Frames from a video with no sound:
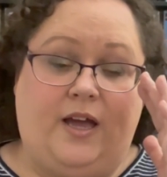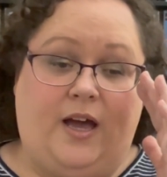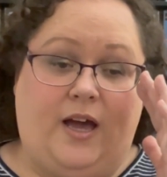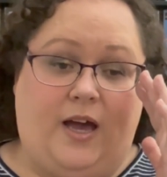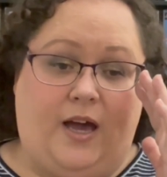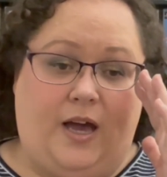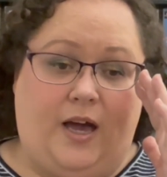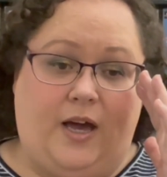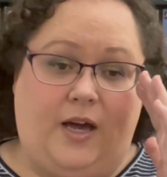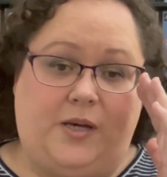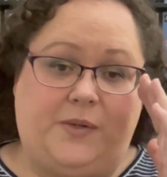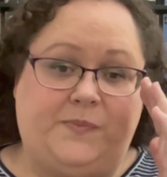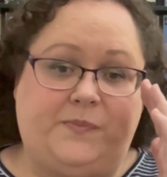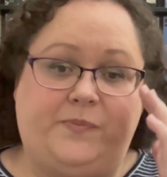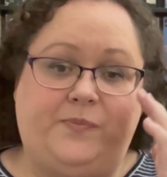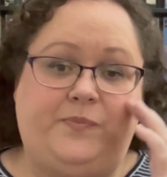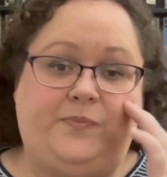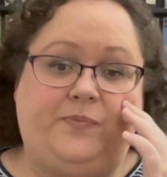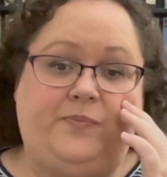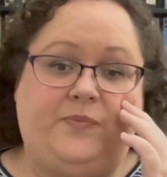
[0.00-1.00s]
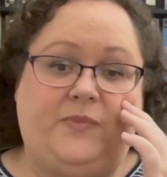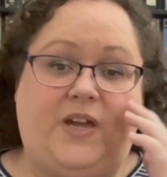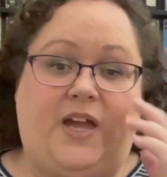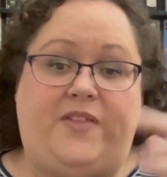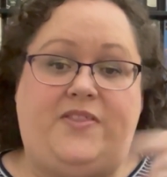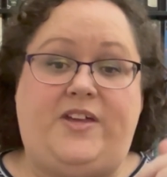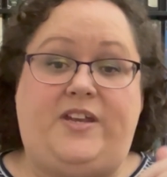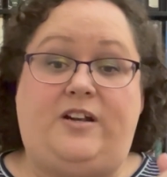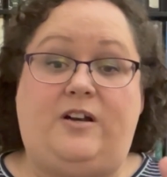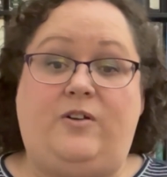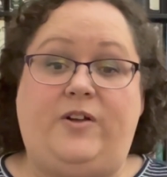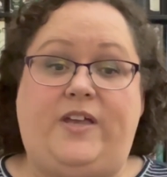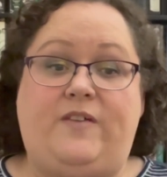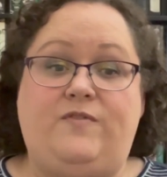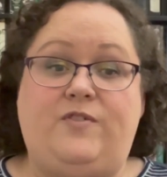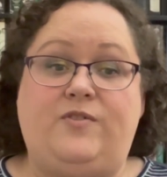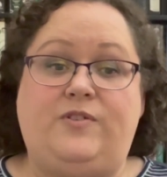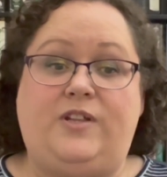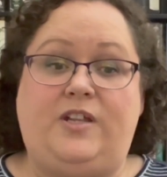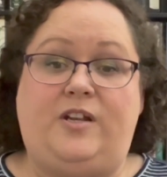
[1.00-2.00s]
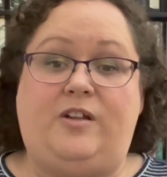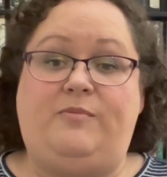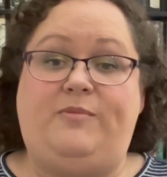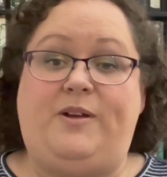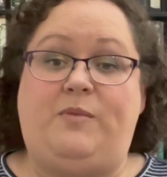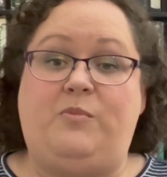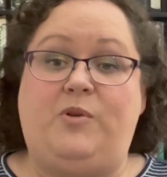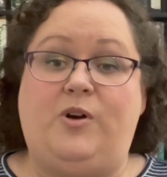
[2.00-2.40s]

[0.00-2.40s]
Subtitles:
And then it'll give you a little bit